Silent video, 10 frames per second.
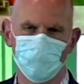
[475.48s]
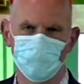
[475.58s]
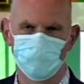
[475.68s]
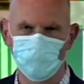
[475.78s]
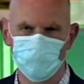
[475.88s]

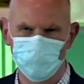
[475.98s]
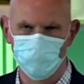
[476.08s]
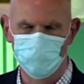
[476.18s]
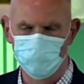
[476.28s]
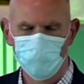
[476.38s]
of
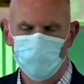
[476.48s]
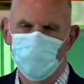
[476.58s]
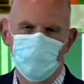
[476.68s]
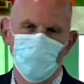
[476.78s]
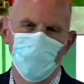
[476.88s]
fishermen.
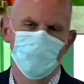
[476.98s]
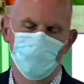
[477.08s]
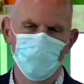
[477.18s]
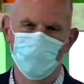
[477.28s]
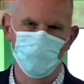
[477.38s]
These are not
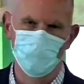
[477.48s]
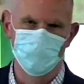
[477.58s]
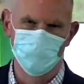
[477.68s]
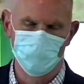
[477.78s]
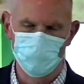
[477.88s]
the only
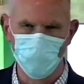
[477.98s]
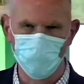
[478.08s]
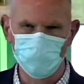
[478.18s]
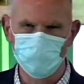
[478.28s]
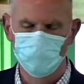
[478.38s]
ones he
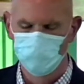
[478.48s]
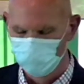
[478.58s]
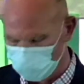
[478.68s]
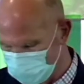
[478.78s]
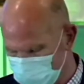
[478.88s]
called,
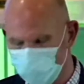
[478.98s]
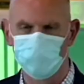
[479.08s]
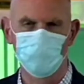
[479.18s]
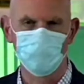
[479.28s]
but they're the first